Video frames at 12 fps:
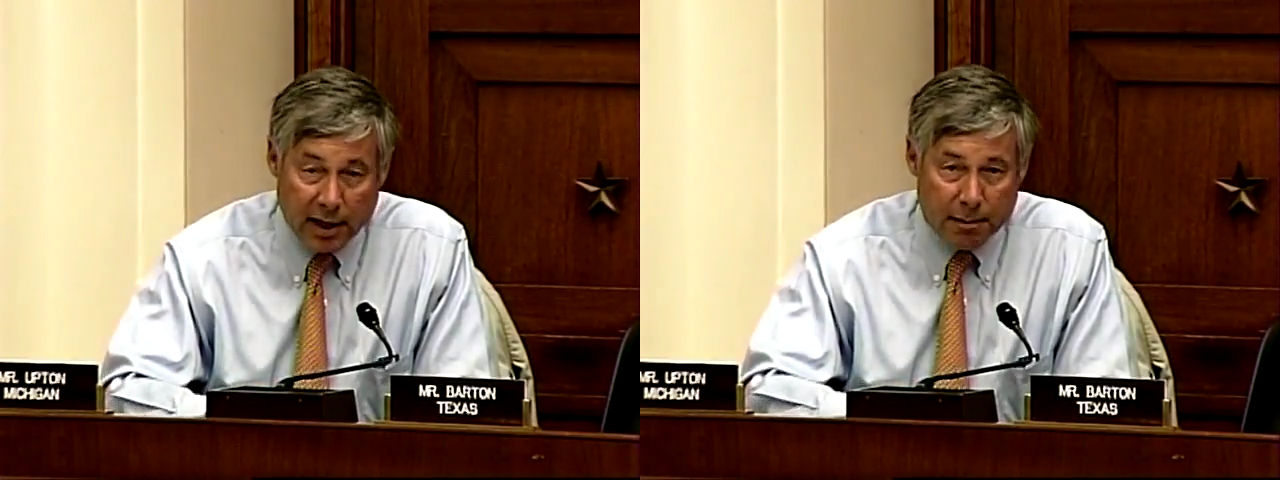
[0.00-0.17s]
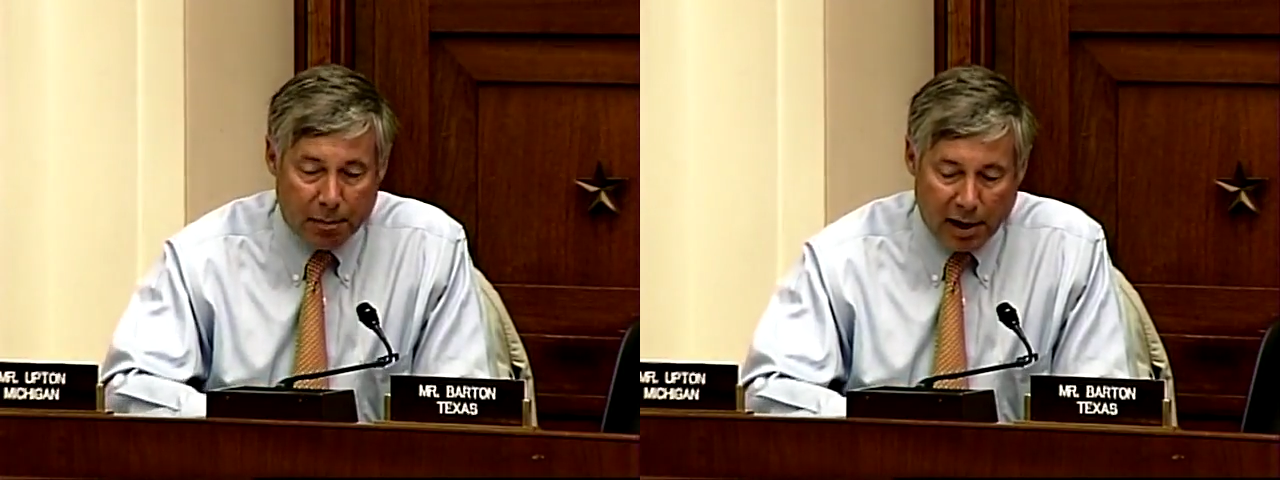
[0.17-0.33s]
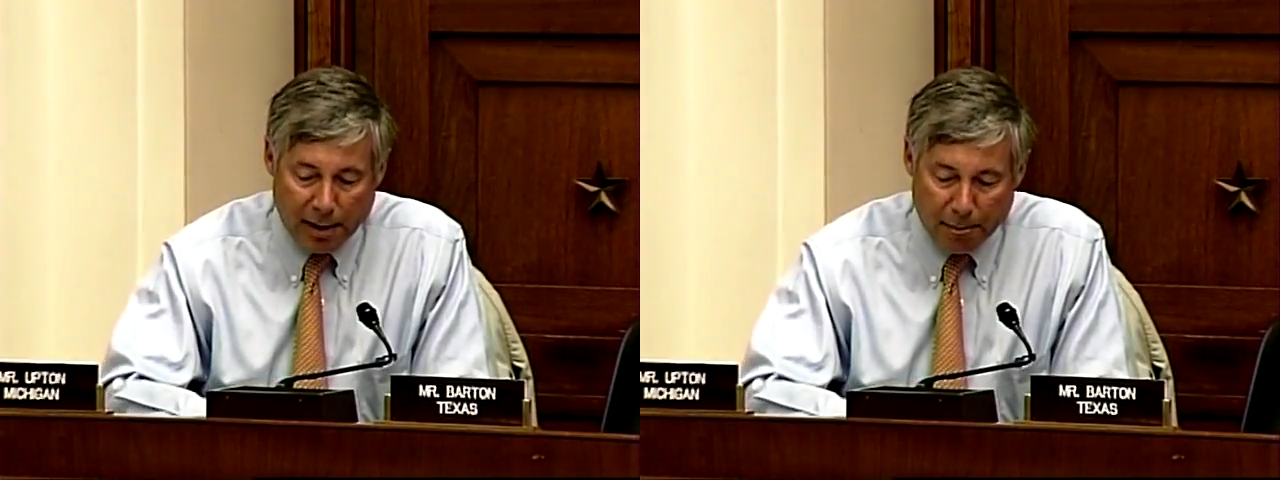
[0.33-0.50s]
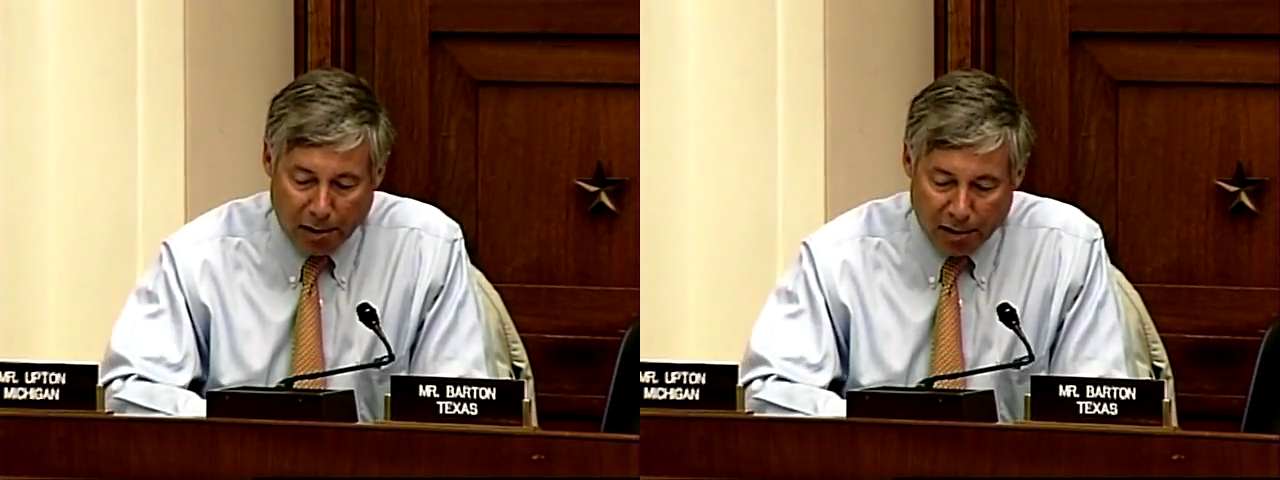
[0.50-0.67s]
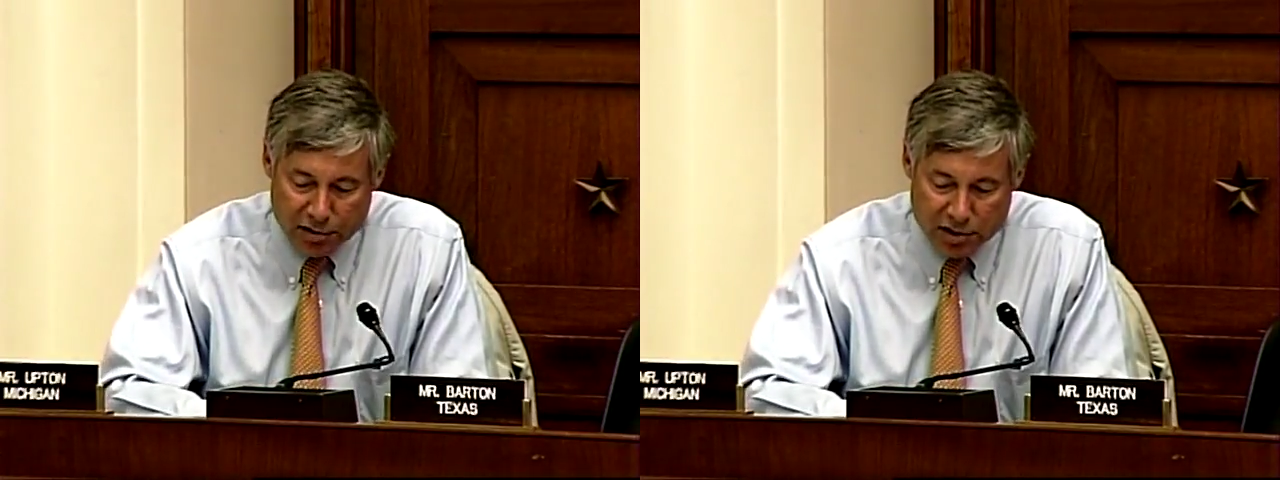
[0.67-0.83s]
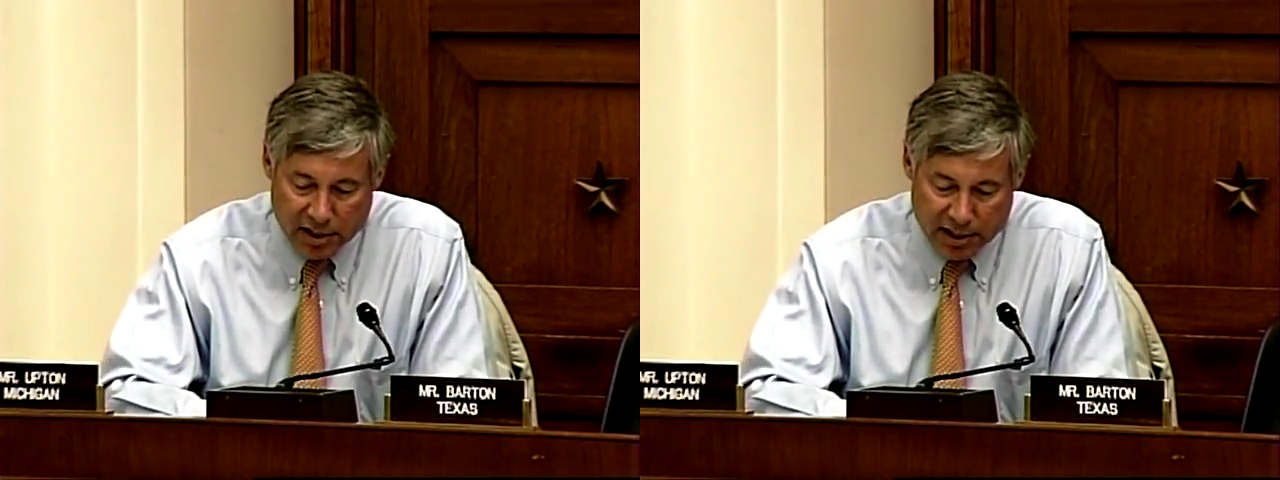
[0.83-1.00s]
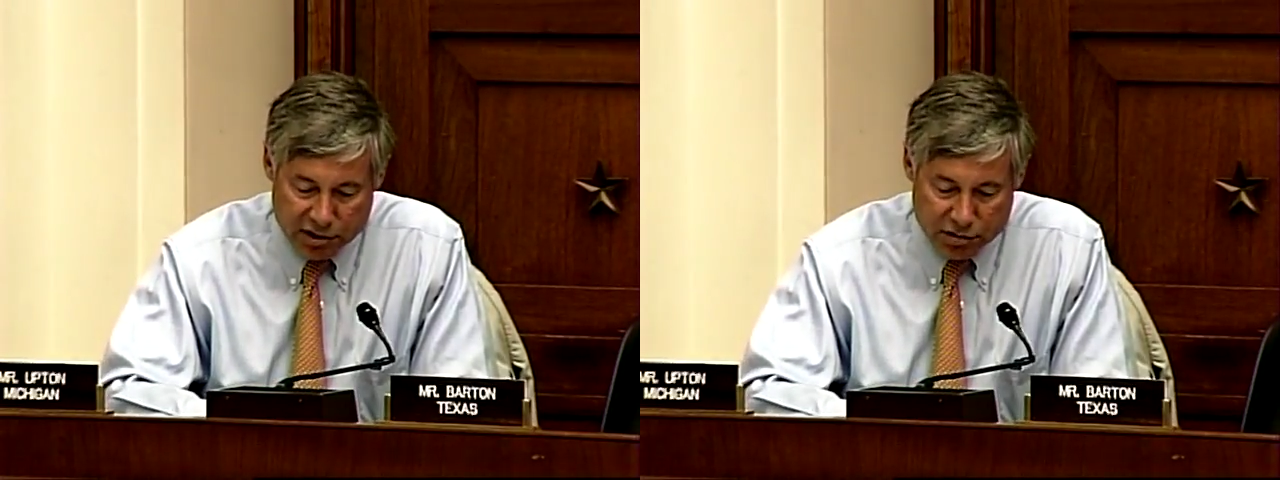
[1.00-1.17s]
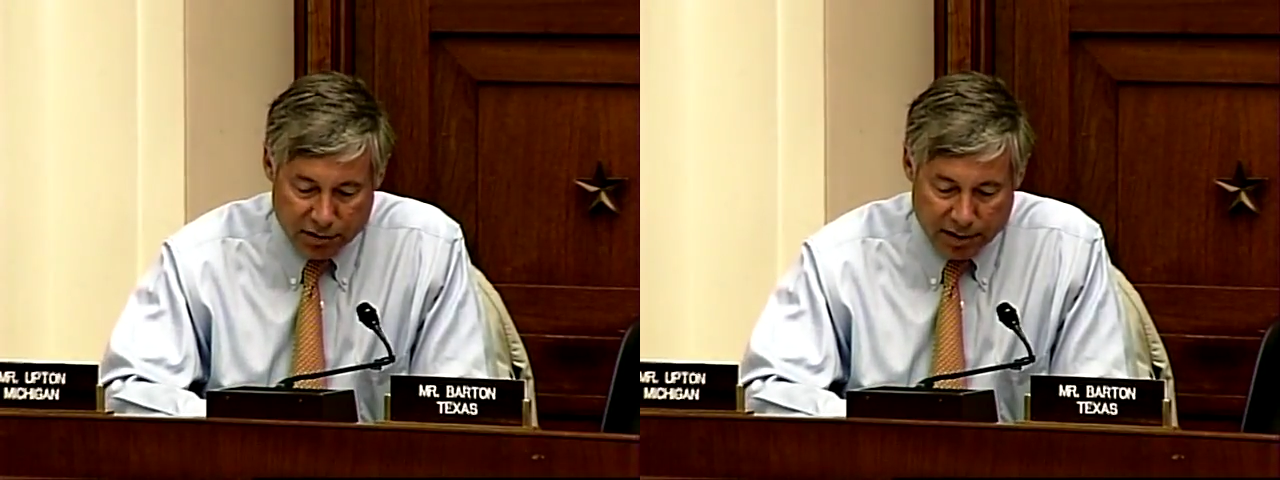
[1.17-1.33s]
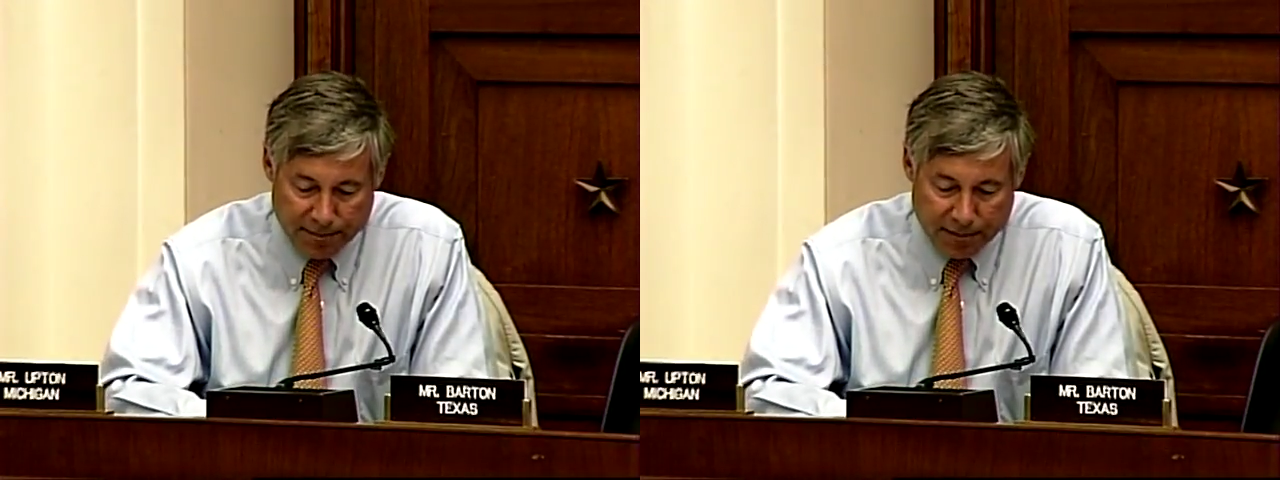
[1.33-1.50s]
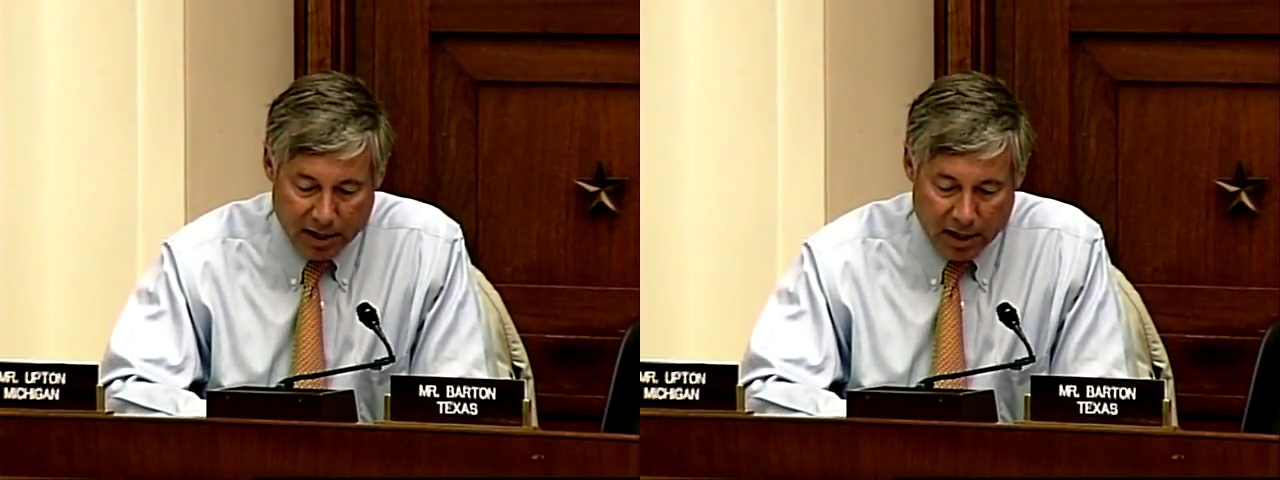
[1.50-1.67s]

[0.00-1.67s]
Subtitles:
and bipartisan history,